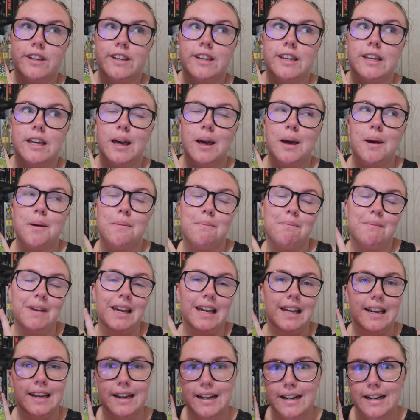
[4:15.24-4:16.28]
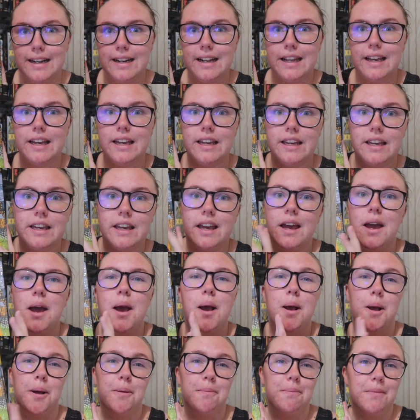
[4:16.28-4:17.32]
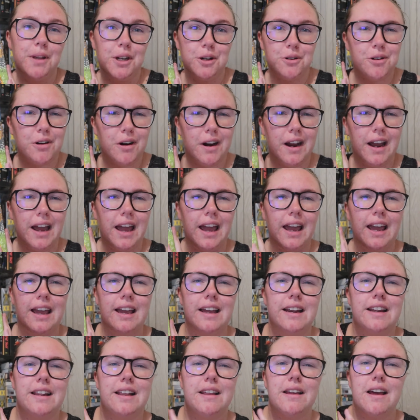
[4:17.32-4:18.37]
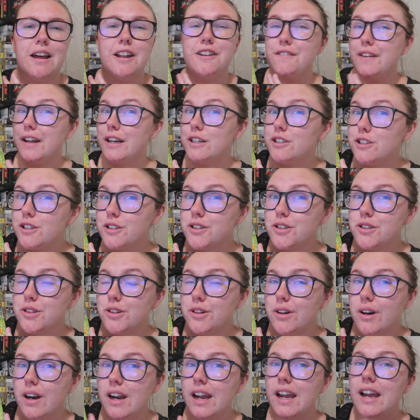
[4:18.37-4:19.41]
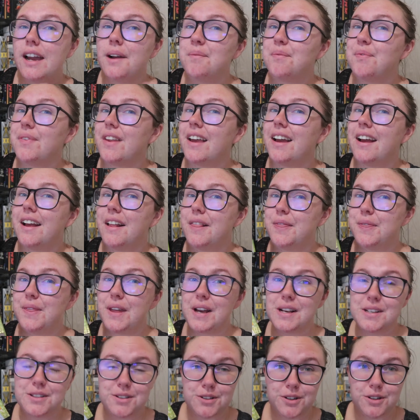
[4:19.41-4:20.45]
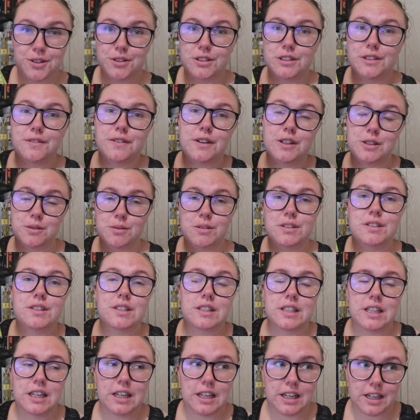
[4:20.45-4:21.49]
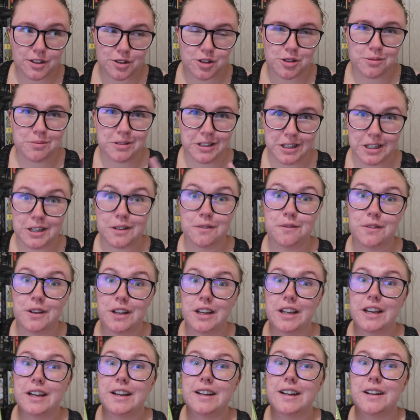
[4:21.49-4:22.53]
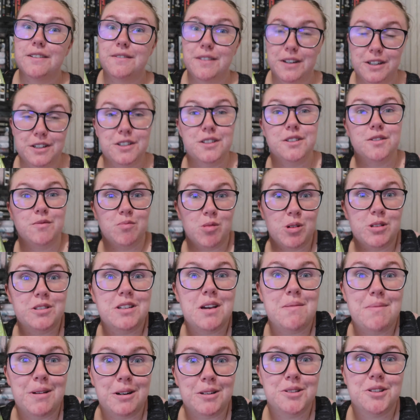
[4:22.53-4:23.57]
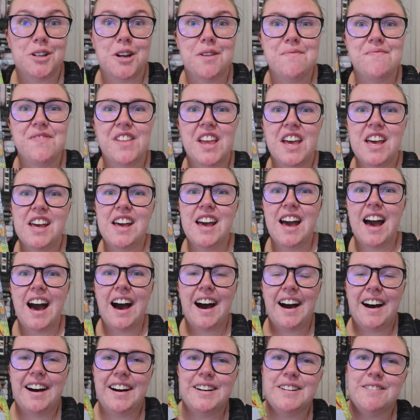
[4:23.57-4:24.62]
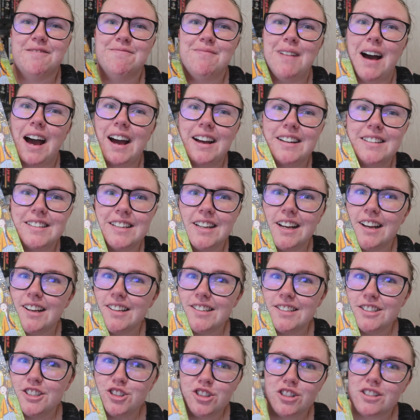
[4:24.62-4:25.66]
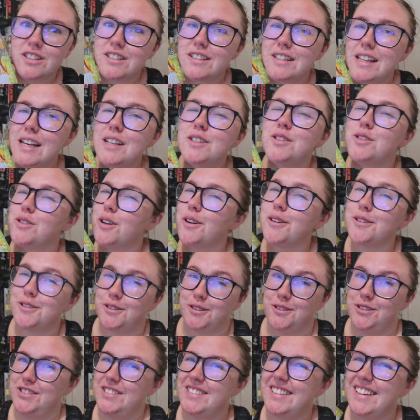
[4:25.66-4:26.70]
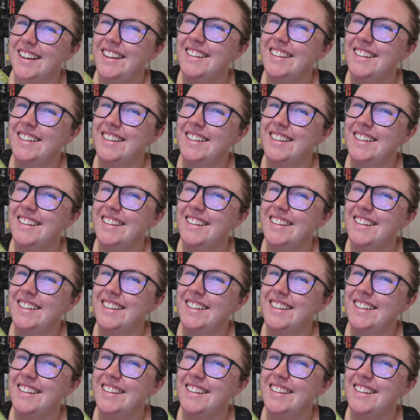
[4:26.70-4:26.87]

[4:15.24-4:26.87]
comedic middle grade adventure story. They're so good. The first one is The Extremely Inconvenient Adventures of Bronte Middlestone. And just, they're so good.